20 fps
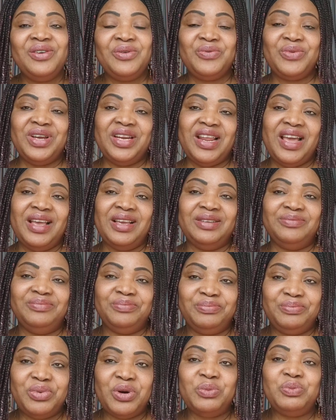when I
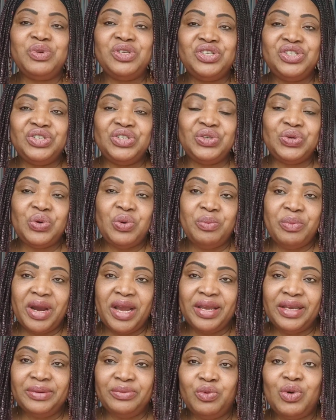published it on my,